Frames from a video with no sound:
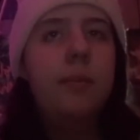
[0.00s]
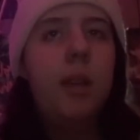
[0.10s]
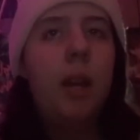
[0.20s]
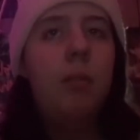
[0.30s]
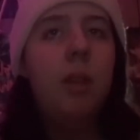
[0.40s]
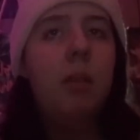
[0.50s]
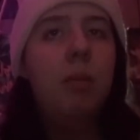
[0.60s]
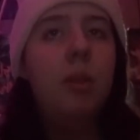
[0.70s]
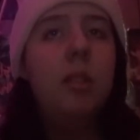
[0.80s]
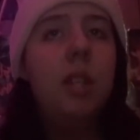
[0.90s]
I'm like
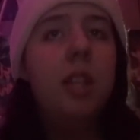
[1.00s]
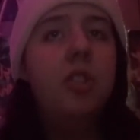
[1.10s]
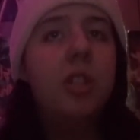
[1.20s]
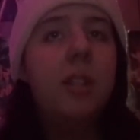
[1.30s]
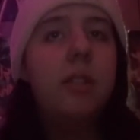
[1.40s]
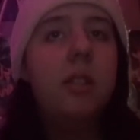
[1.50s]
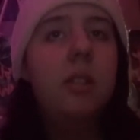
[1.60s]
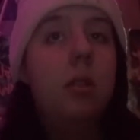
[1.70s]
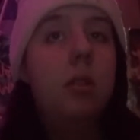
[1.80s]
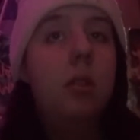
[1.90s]
mostly
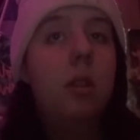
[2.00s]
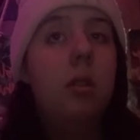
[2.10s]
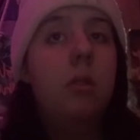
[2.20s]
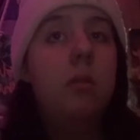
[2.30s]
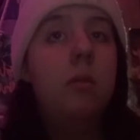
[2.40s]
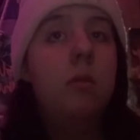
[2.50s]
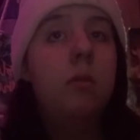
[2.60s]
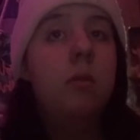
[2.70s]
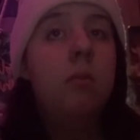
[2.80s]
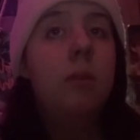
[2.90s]
congested, so
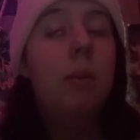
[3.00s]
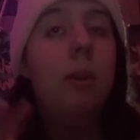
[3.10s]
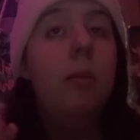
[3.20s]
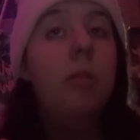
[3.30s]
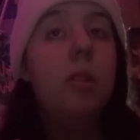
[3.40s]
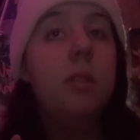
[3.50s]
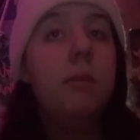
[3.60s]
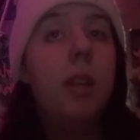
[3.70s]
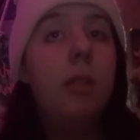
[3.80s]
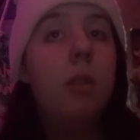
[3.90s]
my mom looked at
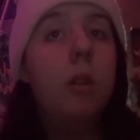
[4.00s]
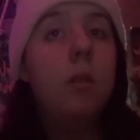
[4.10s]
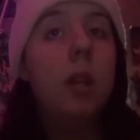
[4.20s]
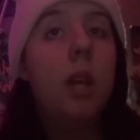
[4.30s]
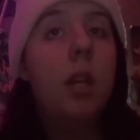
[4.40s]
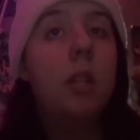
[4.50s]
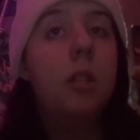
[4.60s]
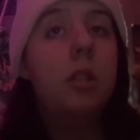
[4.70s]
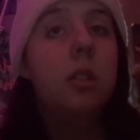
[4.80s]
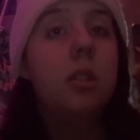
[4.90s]
my throat and
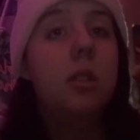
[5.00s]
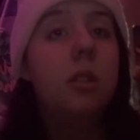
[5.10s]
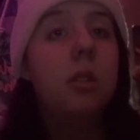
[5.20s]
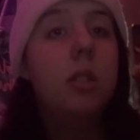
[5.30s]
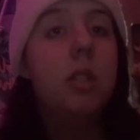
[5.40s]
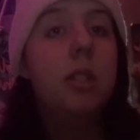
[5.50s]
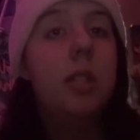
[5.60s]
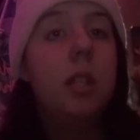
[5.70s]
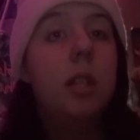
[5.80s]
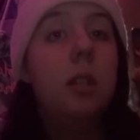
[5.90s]
she
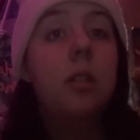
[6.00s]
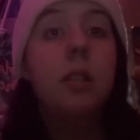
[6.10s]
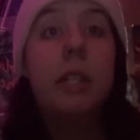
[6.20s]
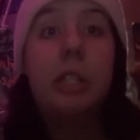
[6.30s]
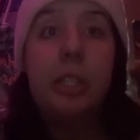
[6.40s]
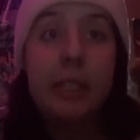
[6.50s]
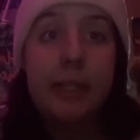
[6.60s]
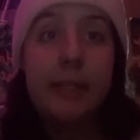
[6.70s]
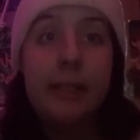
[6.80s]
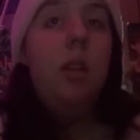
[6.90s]
said that it looks like
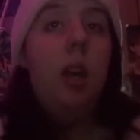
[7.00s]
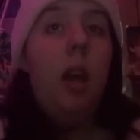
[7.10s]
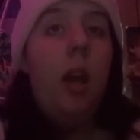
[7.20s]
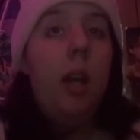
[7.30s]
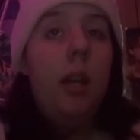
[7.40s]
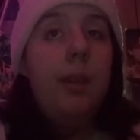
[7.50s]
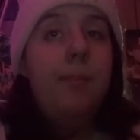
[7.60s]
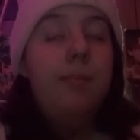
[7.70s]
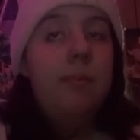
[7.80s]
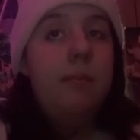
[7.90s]
shit. I've
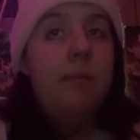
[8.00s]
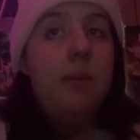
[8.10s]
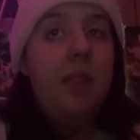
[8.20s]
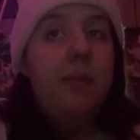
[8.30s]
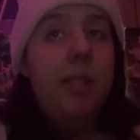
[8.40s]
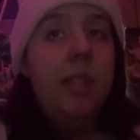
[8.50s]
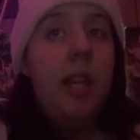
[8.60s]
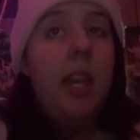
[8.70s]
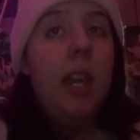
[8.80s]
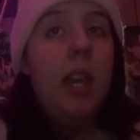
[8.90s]
been
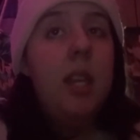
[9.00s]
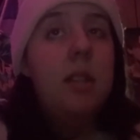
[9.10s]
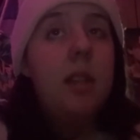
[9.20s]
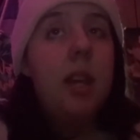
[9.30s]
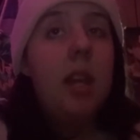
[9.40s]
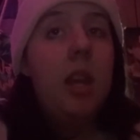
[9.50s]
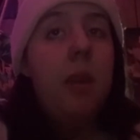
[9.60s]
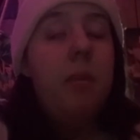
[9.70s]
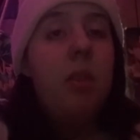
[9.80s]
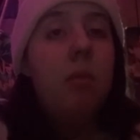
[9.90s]
taking it easy. It
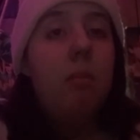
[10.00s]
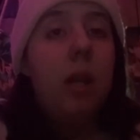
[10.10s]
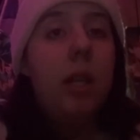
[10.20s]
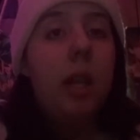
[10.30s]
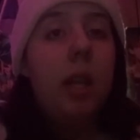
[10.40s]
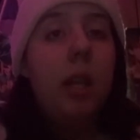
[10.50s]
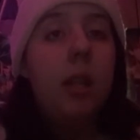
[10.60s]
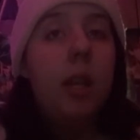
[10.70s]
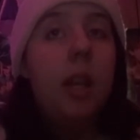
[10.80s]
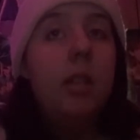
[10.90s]
hit me on Monday.
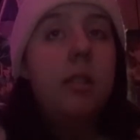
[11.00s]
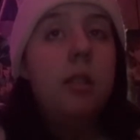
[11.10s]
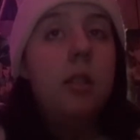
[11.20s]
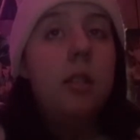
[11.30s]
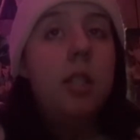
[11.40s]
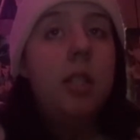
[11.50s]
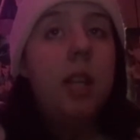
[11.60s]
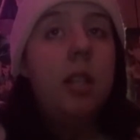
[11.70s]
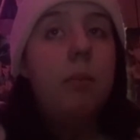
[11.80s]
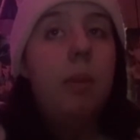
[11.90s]
Like I literally
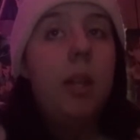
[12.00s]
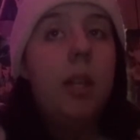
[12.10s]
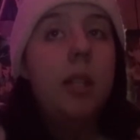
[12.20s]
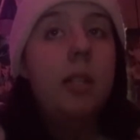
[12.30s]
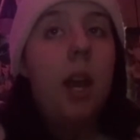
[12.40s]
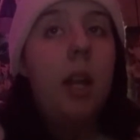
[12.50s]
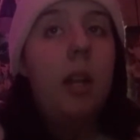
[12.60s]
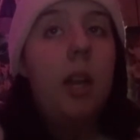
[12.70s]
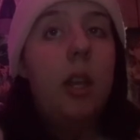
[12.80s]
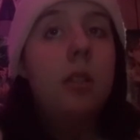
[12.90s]
stayed in bed the
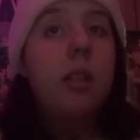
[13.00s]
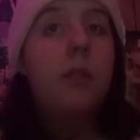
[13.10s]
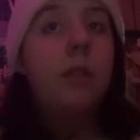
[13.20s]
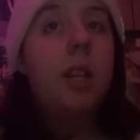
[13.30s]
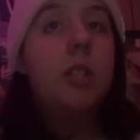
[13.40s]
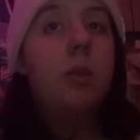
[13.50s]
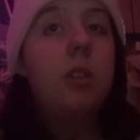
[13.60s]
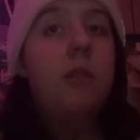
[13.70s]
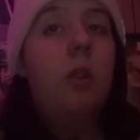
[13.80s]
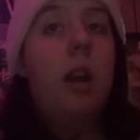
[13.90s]
entire day and slept for like
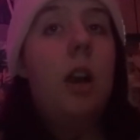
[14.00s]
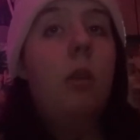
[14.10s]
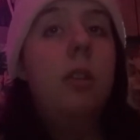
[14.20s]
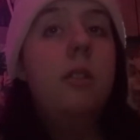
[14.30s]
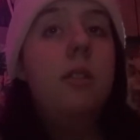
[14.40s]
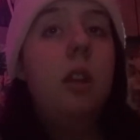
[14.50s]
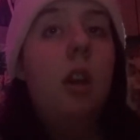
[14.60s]
24 hours.